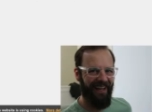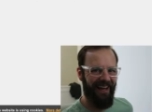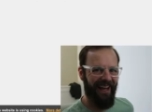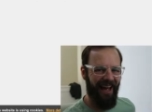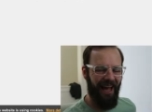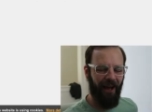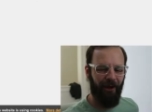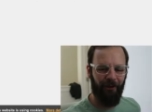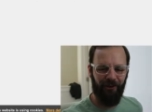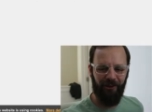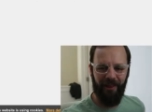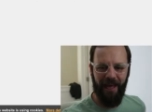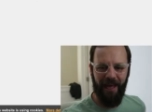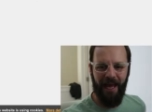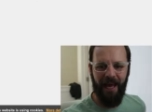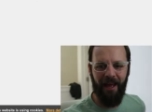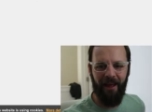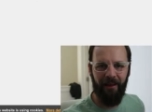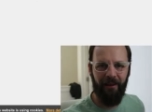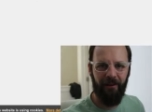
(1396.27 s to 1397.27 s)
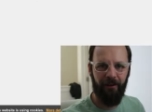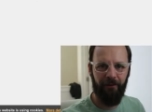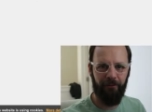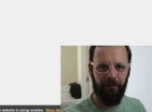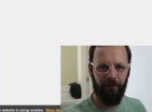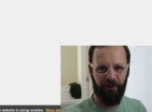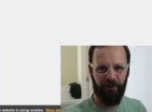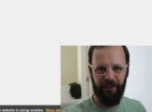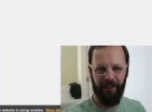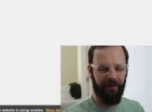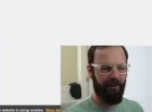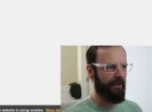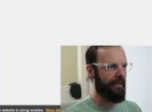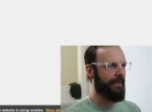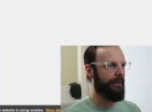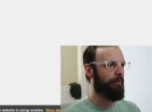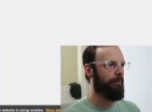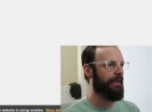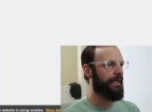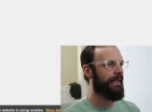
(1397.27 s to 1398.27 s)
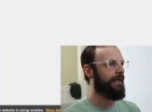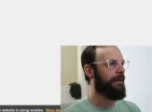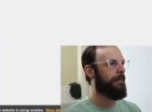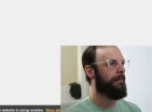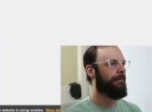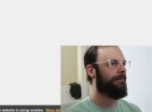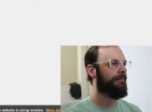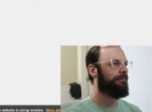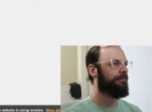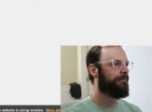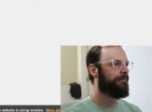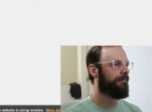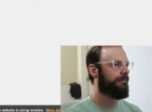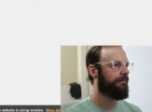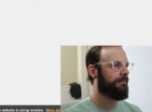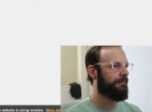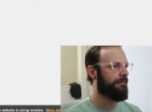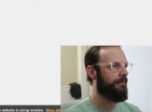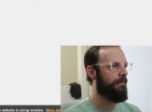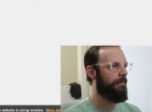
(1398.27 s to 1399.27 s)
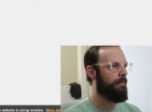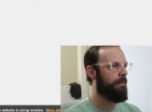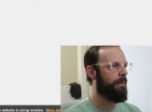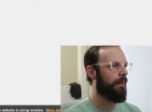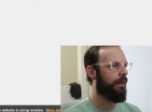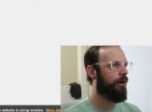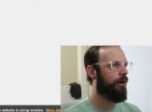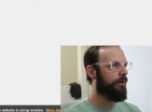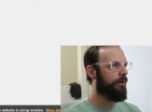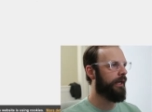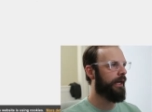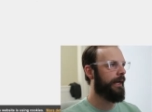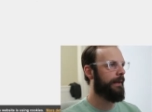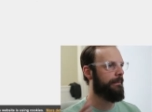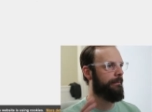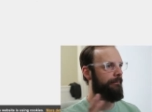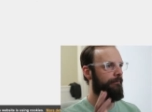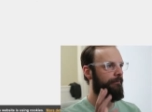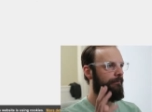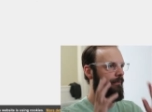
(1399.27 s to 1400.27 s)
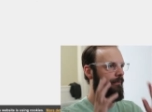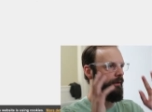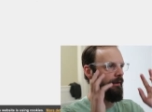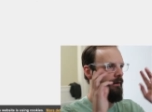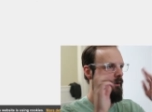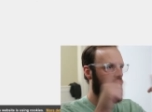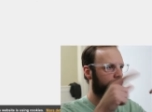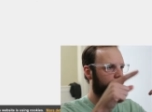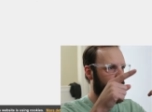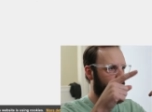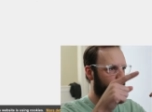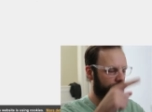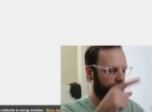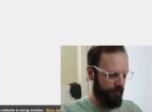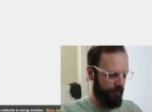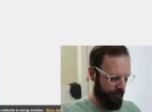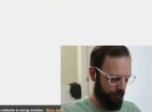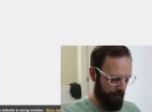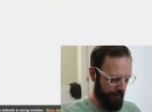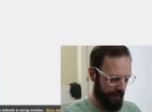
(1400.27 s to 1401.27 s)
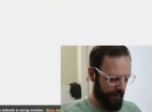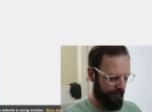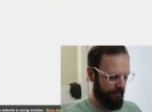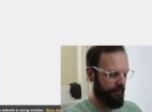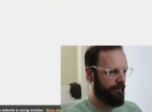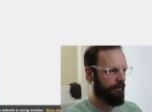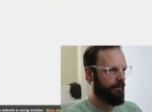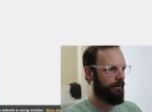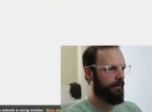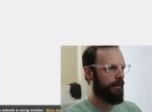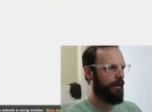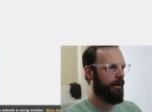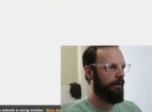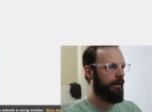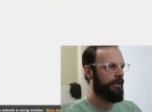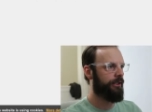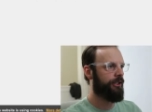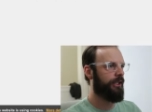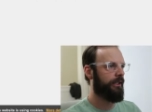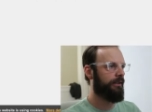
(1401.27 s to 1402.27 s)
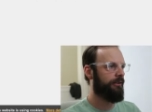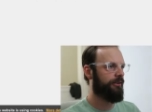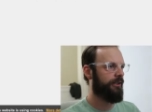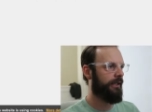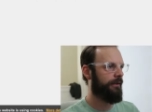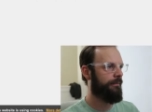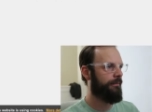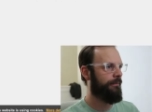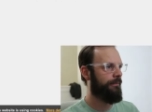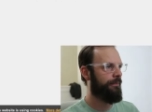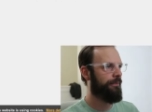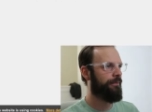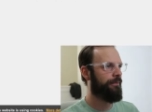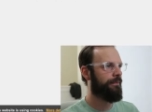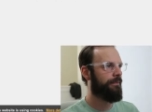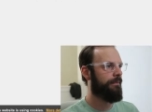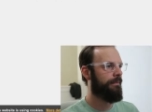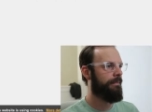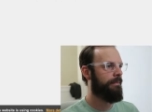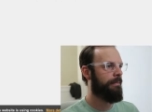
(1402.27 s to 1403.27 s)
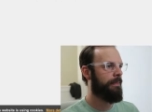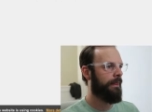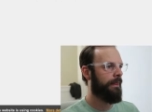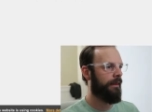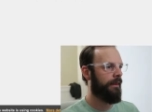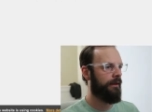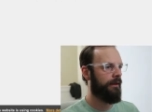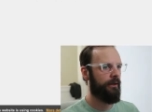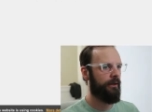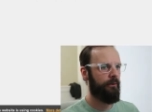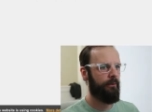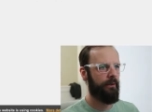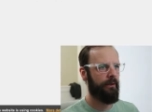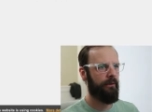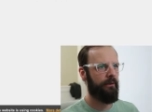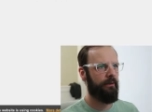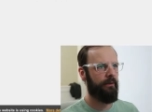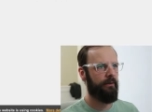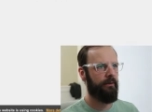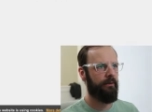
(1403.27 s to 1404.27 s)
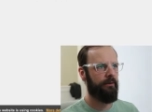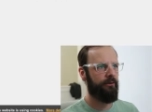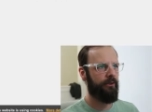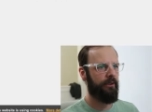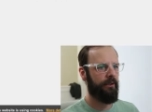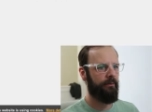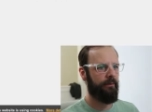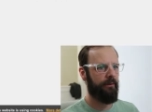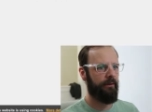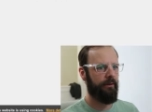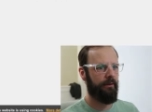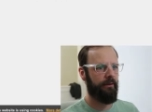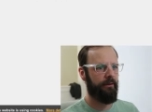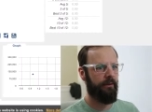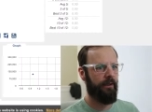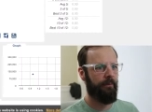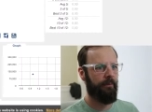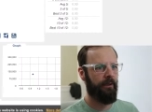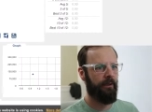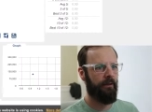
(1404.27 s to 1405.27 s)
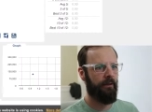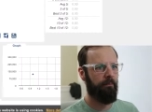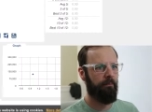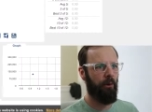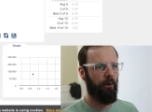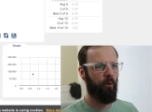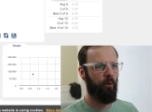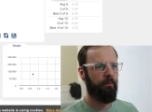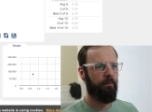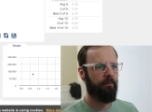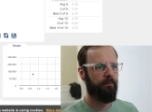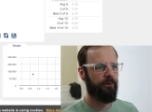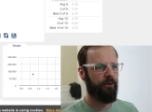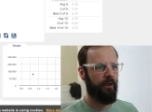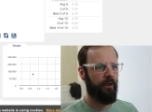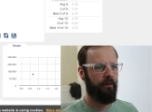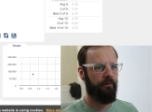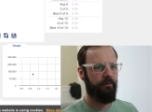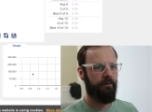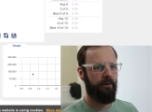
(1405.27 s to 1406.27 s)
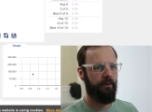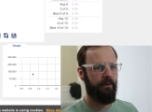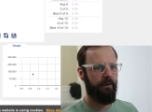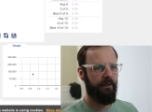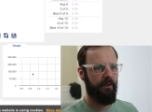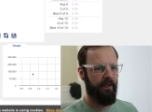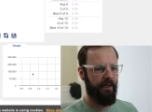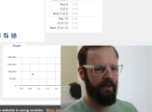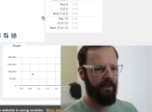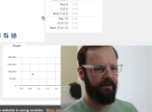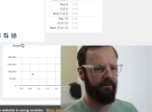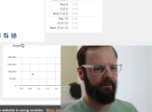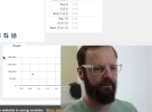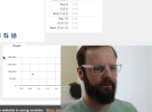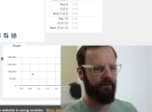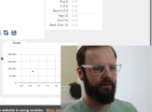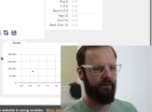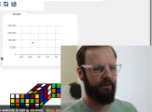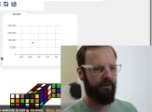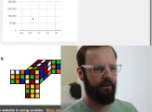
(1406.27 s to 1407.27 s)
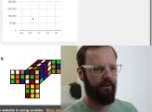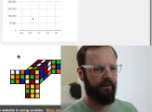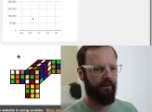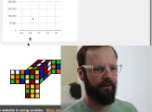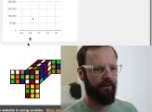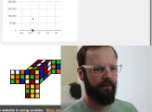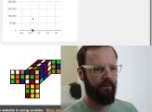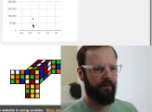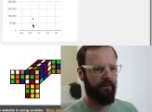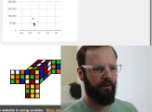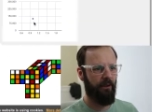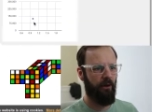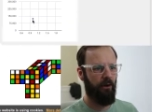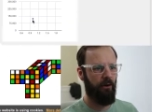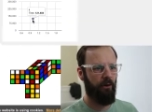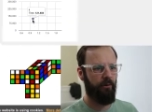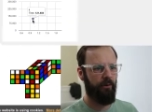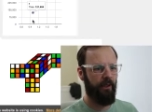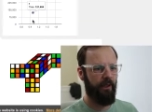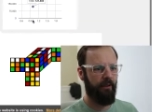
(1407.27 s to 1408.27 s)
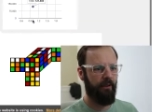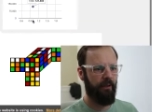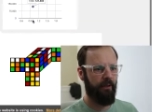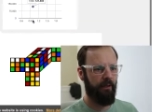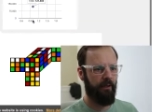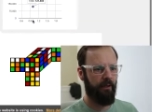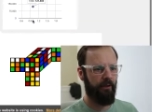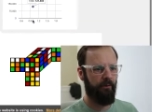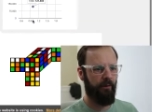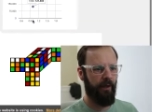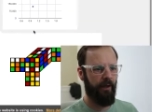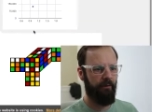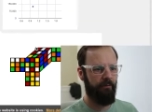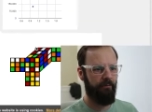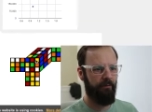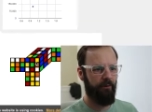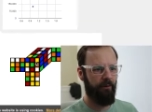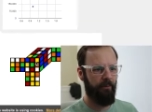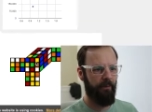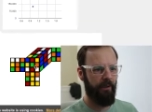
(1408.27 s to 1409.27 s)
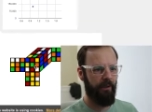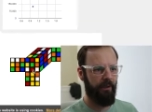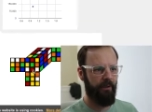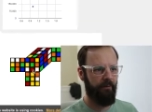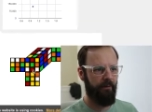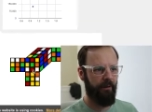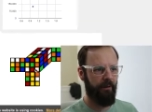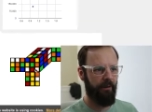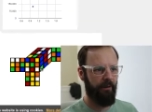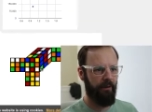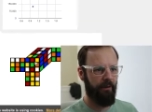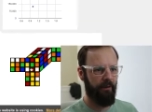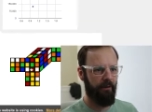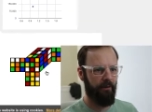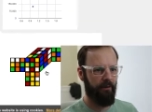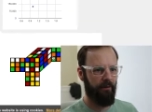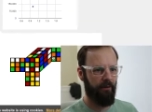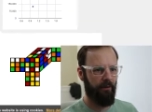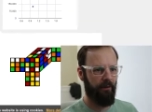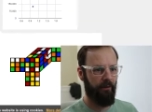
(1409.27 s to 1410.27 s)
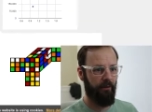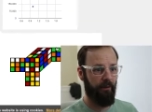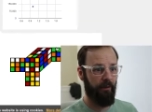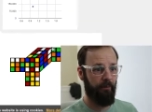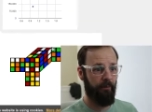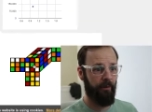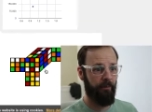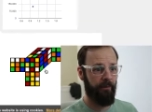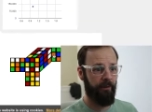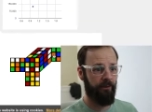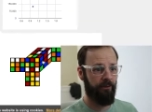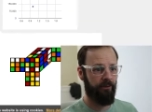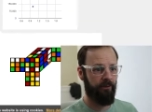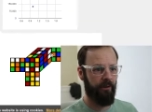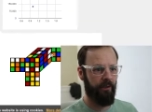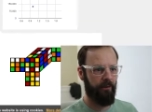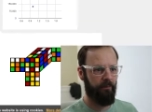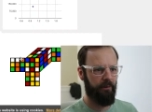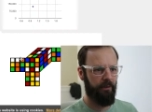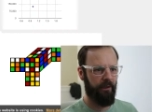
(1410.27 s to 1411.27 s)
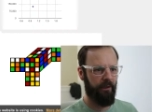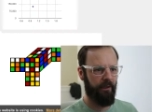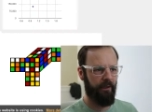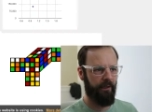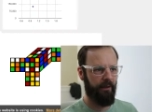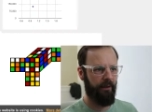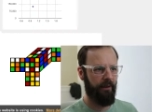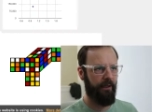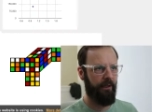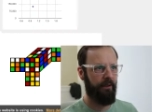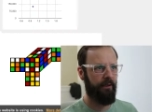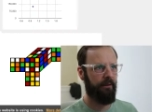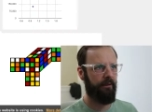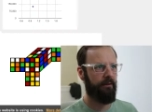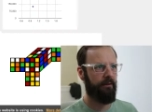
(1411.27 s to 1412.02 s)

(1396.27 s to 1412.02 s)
how's that for serendipity? Okay, what does this mean? All right, check this out. Here we go. Oh, let's get rid of the timer. Boom, solved. Yes. Oh, dang, they got a graph for me and everything. Oh, and they want me to scramble it like that.